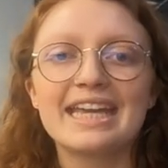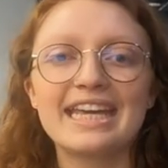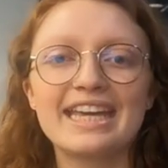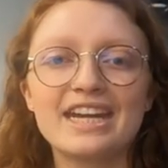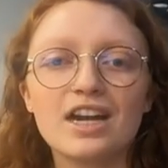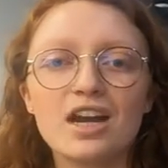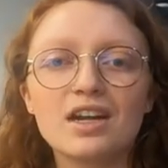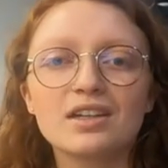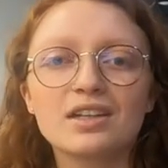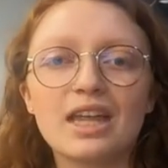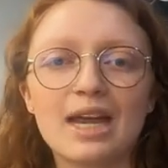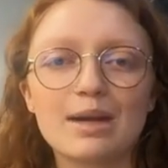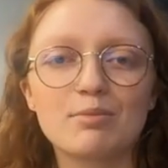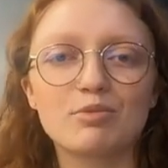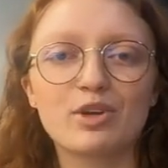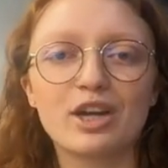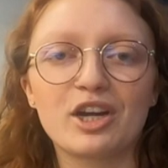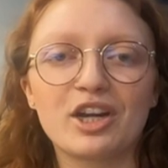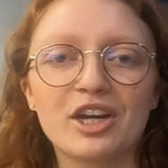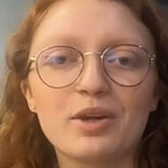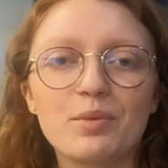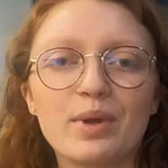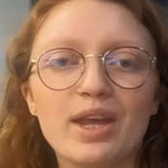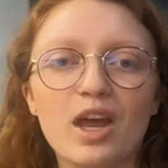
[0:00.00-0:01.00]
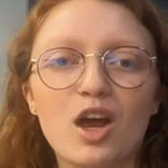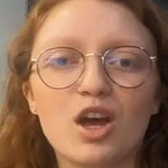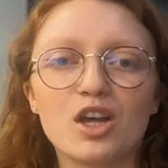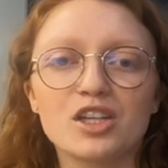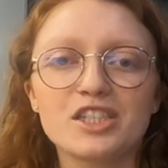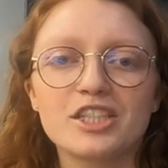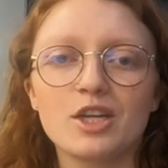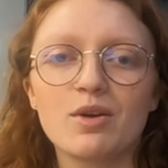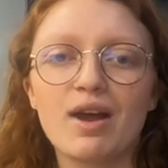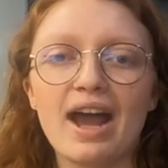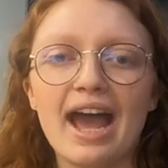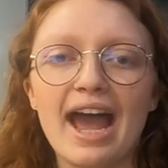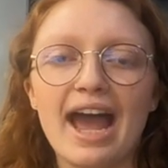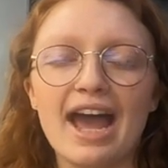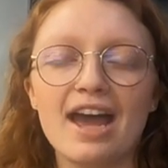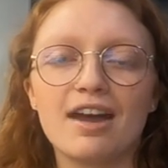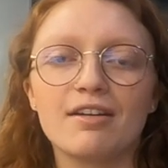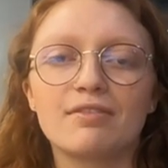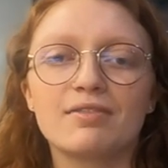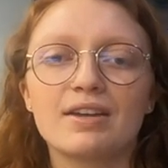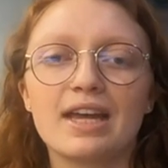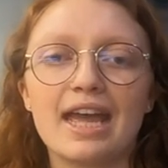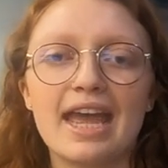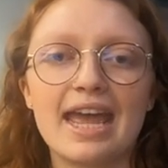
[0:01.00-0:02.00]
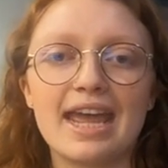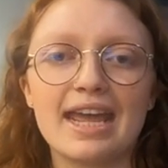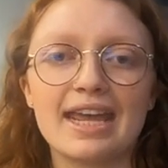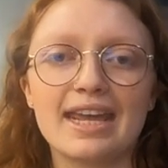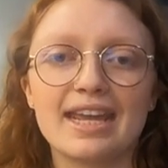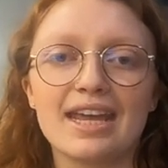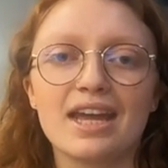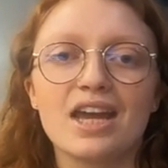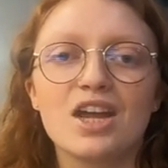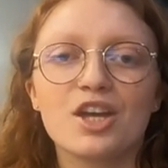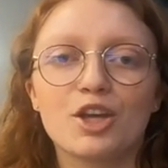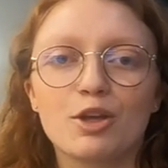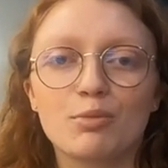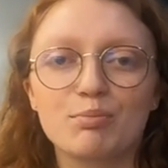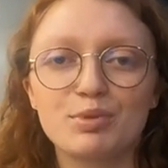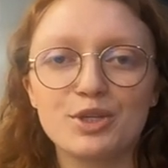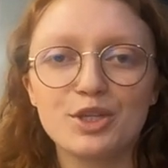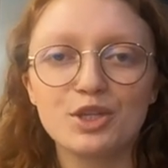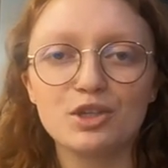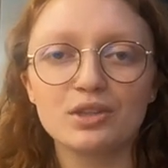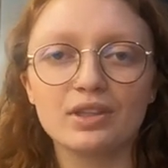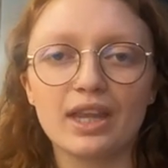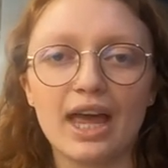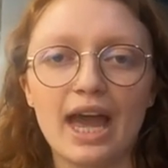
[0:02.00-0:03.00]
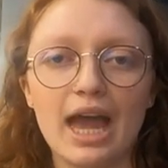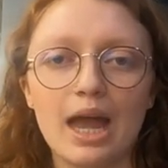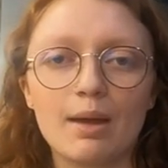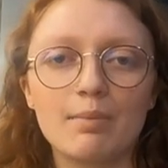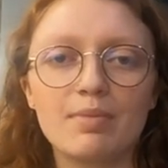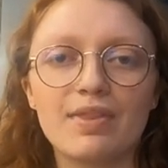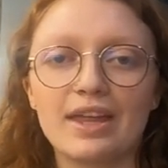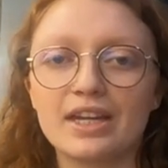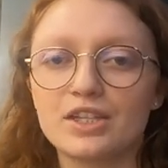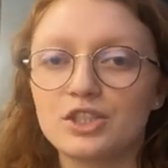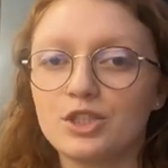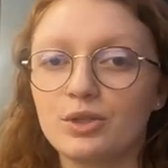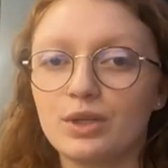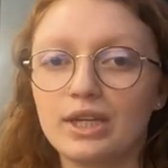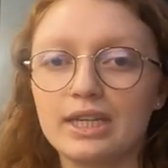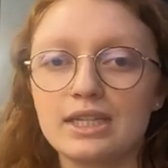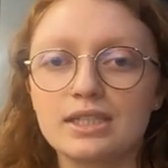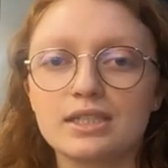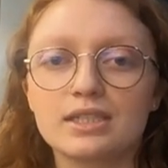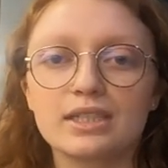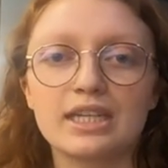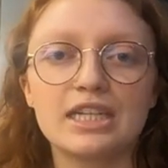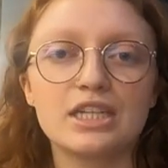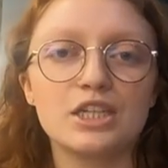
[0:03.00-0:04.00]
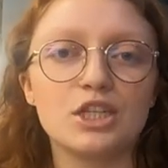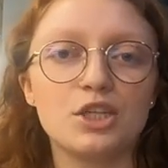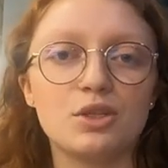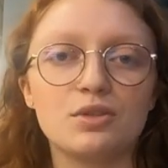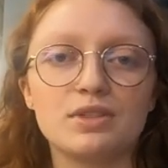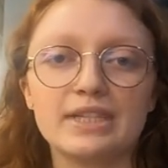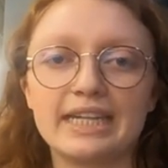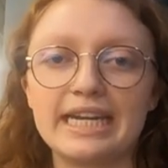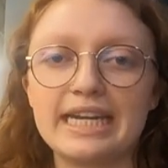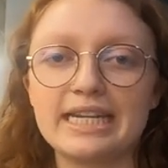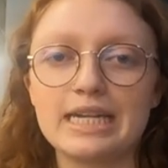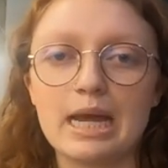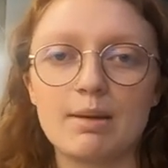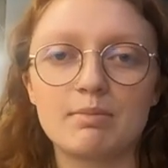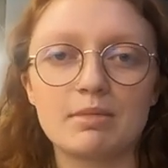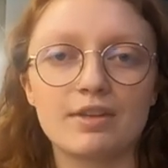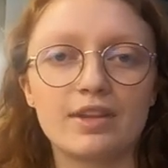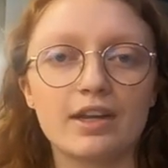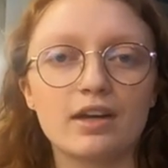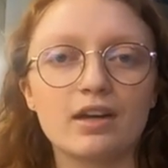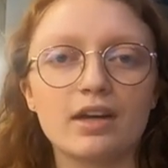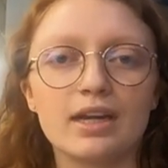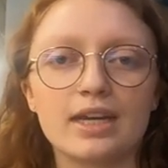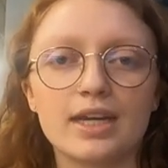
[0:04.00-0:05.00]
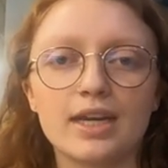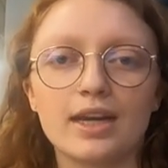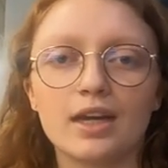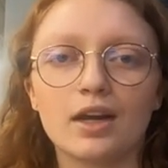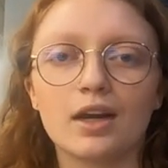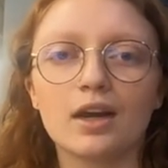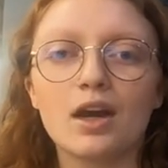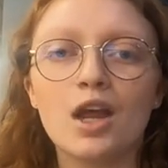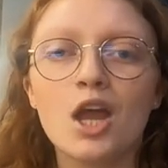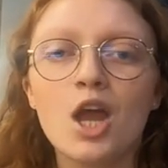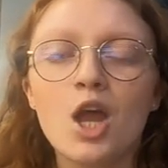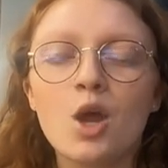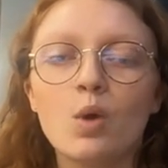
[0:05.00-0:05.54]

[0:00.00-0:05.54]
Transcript: In our library, we also have a computer lab that students can use anytime that they're in here.